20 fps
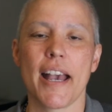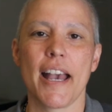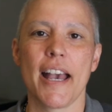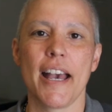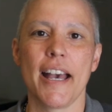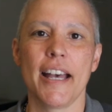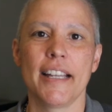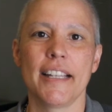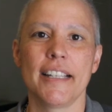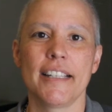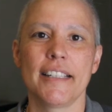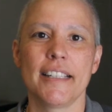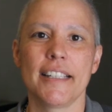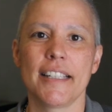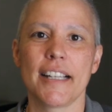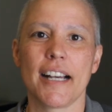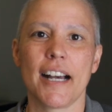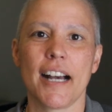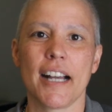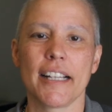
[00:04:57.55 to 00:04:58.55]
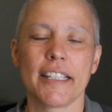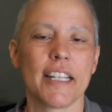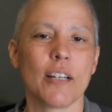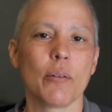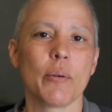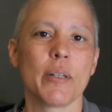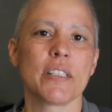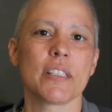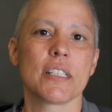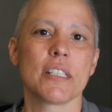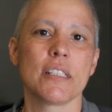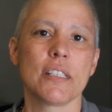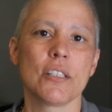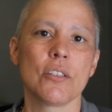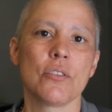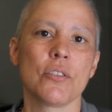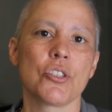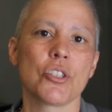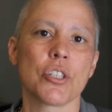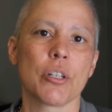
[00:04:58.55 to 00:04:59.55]
And I can't wait to
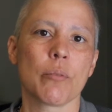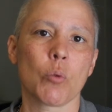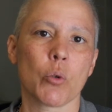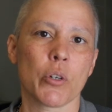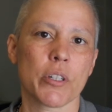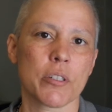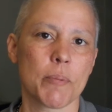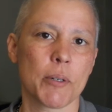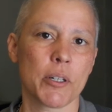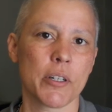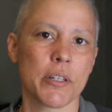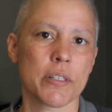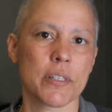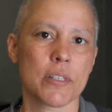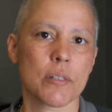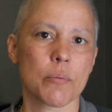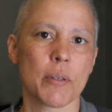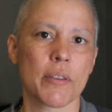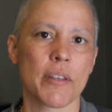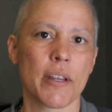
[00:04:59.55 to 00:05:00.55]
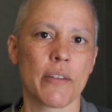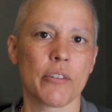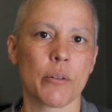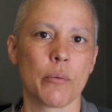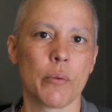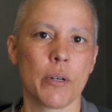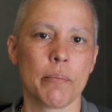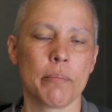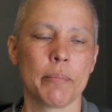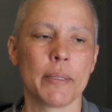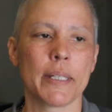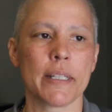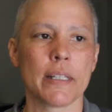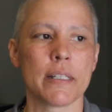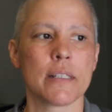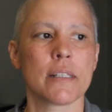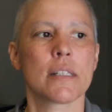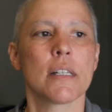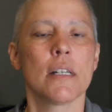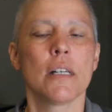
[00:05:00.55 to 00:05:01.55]
continue to share more experiences with everyone
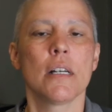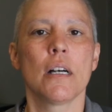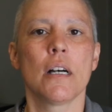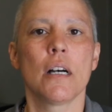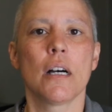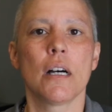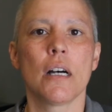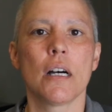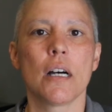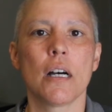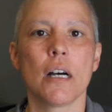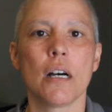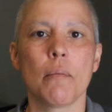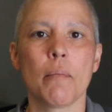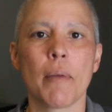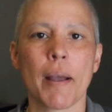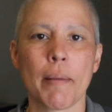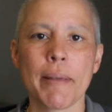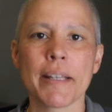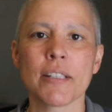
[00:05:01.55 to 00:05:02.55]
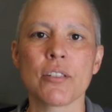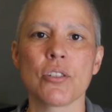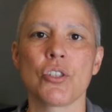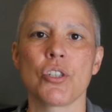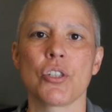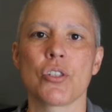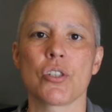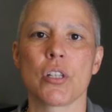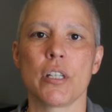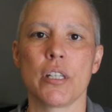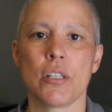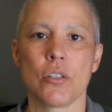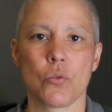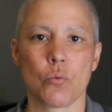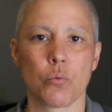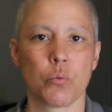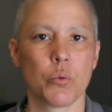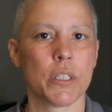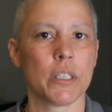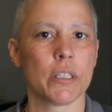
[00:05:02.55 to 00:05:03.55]
because my message is,
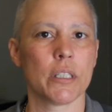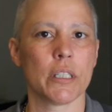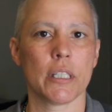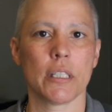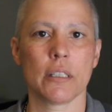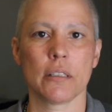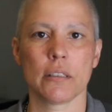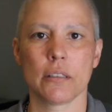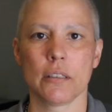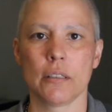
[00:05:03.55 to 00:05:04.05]
is really